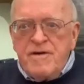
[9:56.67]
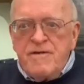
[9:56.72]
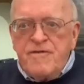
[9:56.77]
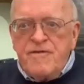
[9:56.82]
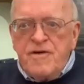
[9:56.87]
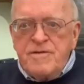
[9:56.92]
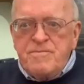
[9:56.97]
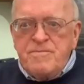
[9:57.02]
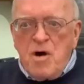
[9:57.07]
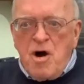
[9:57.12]

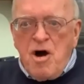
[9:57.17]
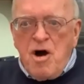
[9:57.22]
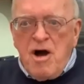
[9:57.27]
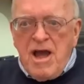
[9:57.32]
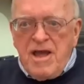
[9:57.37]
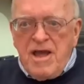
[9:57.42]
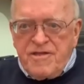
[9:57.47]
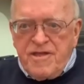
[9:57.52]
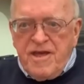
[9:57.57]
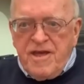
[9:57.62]
football,
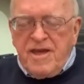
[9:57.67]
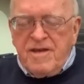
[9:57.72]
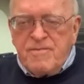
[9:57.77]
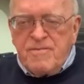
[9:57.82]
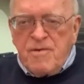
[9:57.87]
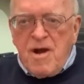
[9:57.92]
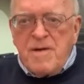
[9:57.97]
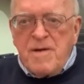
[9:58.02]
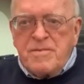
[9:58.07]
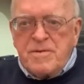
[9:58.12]
I think,
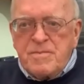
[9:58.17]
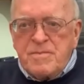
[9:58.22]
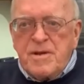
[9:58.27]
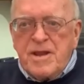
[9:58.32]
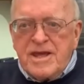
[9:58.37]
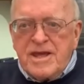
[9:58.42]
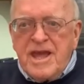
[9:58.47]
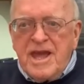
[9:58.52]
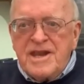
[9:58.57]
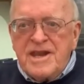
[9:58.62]

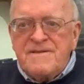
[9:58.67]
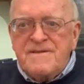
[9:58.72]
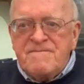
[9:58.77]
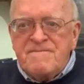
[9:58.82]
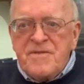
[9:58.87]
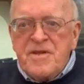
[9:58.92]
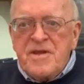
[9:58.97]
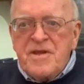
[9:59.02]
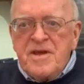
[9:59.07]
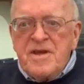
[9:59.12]
probably getting
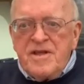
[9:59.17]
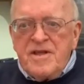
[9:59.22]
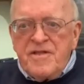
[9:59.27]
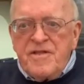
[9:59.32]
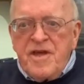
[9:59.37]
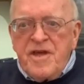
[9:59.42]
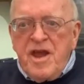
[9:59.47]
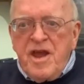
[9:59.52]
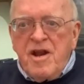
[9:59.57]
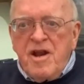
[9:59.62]

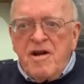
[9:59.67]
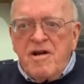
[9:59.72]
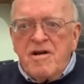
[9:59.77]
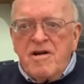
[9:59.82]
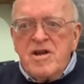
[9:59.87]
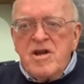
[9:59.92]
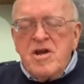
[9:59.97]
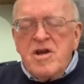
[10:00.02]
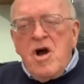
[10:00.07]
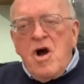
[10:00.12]
there.
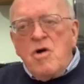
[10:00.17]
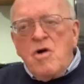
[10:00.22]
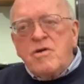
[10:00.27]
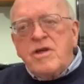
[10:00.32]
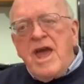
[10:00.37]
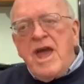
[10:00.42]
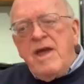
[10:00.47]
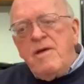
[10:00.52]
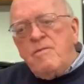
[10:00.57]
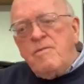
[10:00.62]

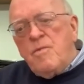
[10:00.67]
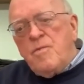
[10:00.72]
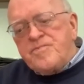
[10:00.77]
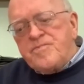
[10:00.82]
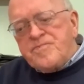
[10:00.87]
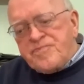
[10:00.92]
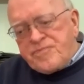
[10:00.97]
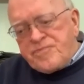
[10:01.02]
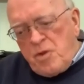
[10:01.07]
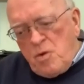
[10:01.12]
Okay.
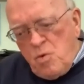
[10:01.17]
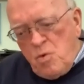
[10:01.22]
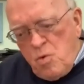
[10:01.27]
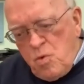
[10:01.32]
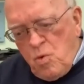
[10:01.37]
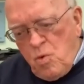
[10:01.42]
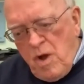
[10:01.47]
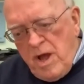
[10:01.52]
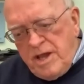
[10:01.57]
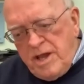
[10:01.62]

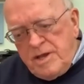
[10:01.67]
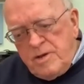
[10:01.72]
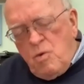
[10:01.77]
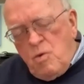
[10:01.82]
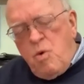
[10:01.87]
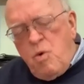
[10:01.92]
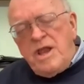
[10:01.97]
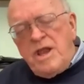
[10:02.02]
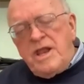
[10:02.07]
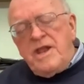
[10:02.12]
what